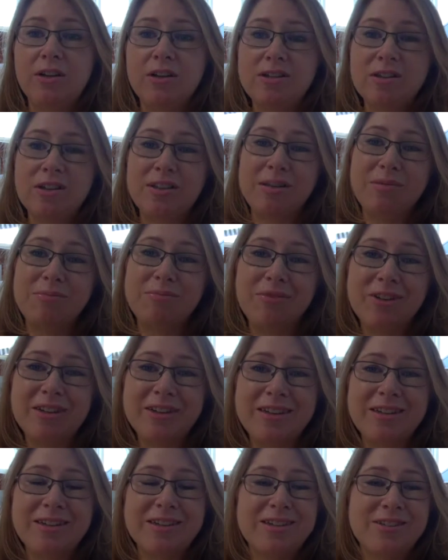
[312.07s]
There's nothing
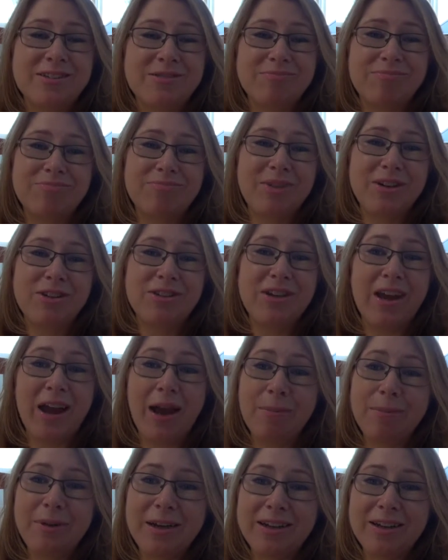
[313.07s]
really much
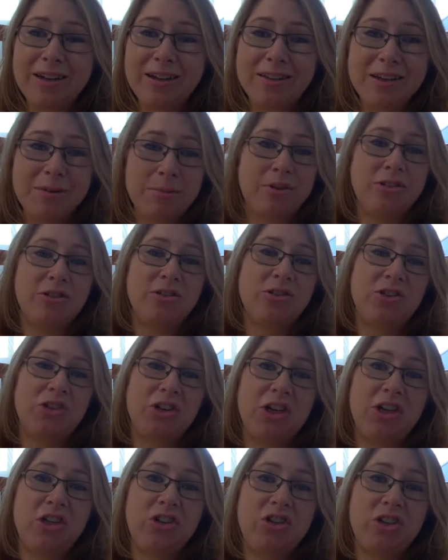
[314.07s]
happening. Nothing much is
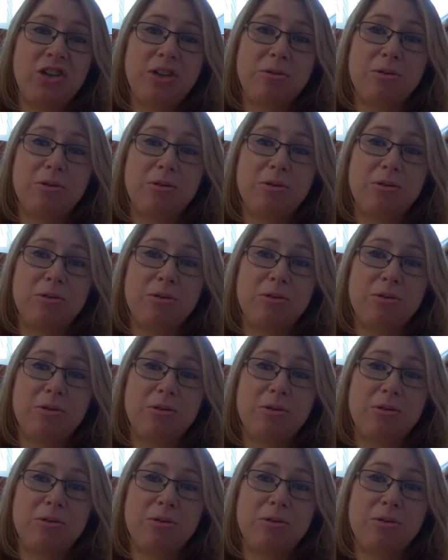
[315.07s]
changing.